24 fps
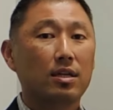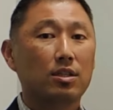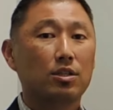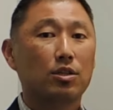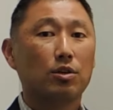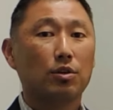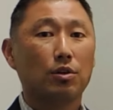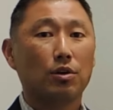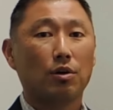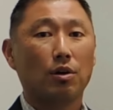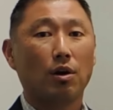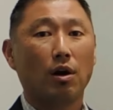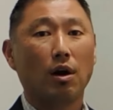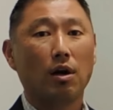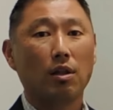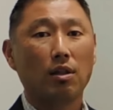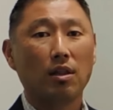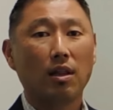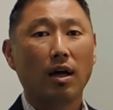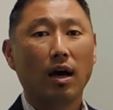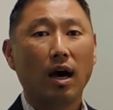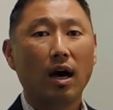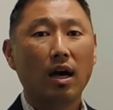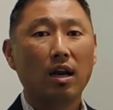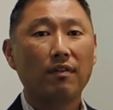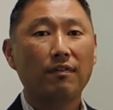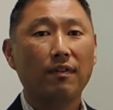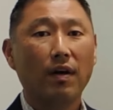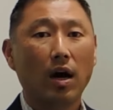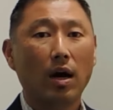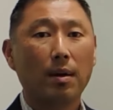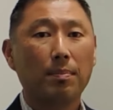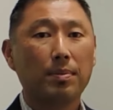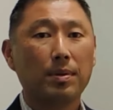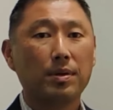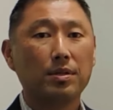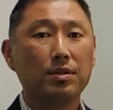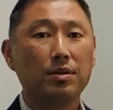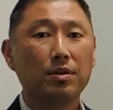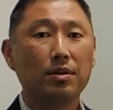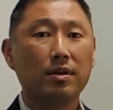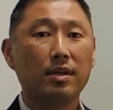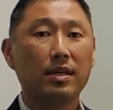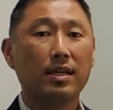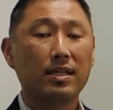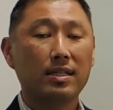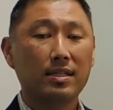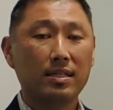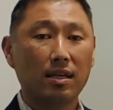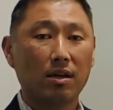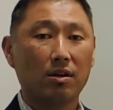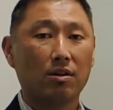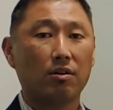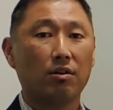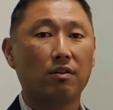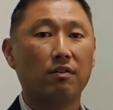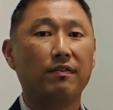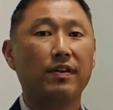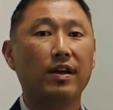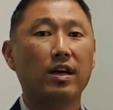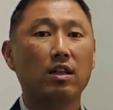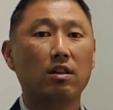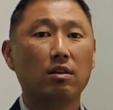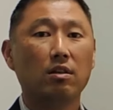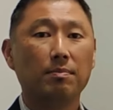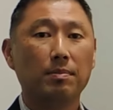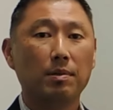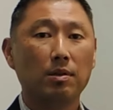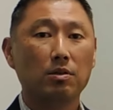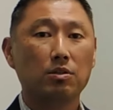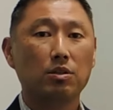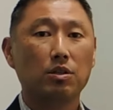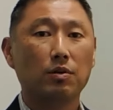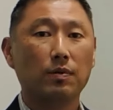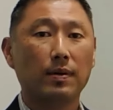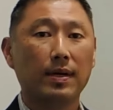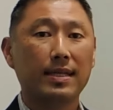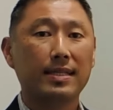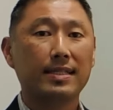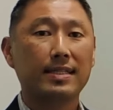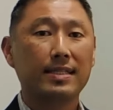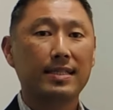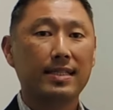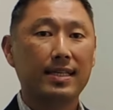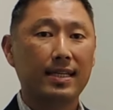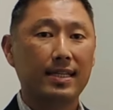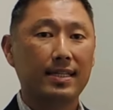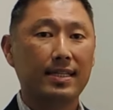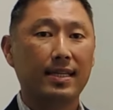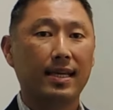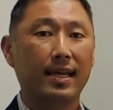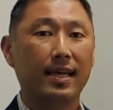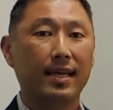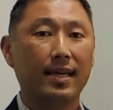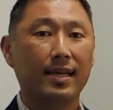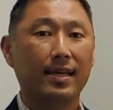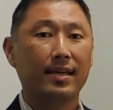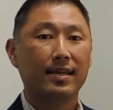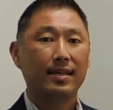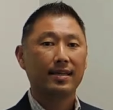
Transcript: So there are a lot of opportunities that are available to us today.